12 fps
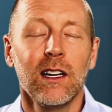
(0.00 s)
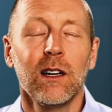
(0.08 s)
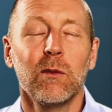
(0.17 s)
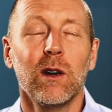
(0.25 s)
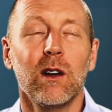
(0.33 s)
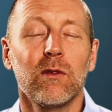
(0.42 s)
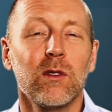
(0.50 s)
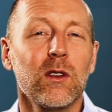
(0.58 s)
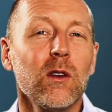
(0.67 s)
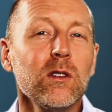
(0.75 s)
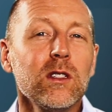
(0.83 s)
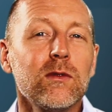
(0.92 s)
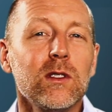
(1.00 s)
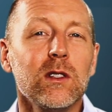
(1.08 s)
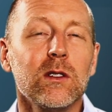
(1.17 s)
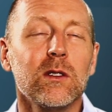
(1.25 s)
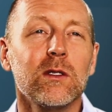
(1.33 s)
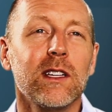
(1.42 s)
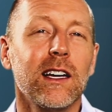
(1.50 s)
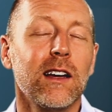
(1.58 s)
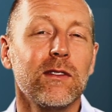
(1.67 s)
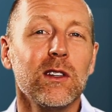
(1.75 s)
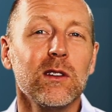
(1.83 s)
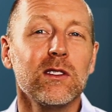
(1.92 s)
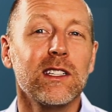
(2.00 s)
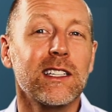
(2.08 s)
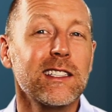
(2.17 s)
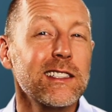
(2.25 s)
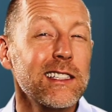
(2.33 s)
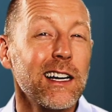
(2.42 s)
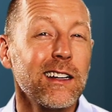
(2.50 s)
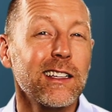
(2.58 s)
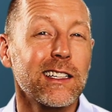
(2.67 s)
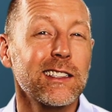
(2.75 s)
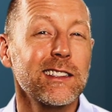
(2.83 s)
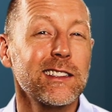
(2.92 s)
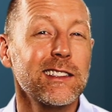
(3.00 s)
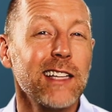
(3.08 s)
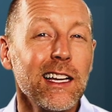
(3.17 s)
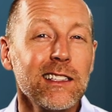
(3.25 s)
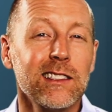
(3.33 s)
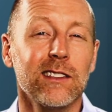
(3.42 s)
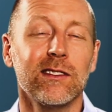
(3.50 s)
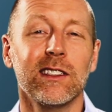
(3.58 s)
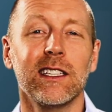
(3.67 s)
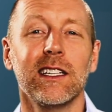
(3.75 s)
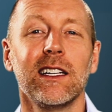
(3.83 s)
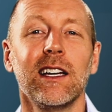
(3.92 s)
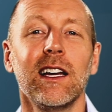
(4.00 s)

Well, for those of you that have used Excel extensively,